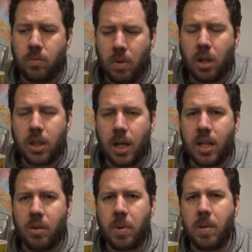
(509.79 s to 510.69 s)
Okay,
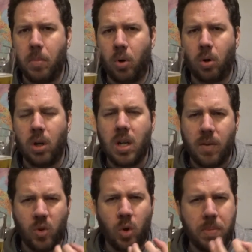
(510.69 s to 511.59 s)
they're a bit more.
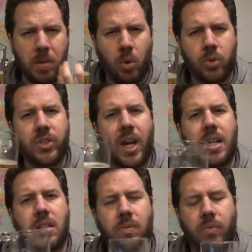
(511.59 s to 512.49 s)
If you want a bit more
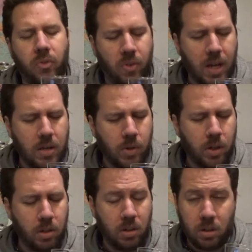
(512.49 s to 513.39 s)
taste and flavour,
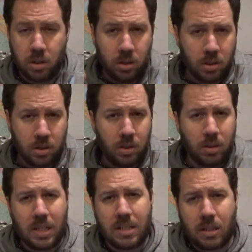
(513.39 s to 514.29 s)

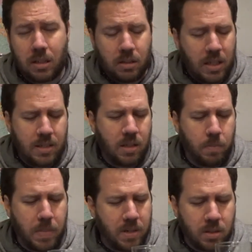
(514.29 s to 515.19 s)
these are
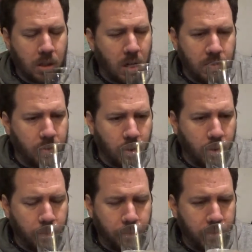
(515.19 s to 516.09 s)
the beers to go for.
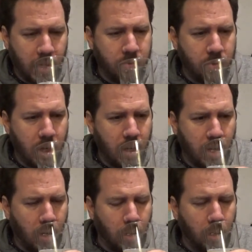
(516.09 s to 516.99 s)
They really
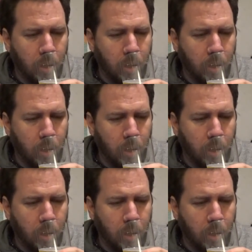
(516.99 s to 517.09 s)
are.